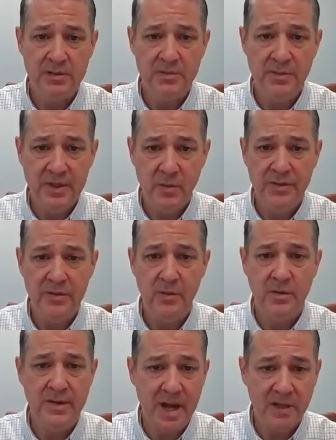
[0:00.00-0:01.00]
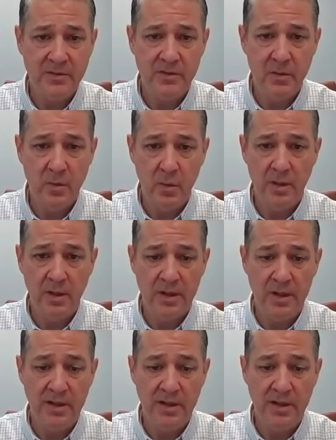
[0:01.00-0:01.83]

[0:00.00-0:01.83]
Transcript: speak with your doctor or uh,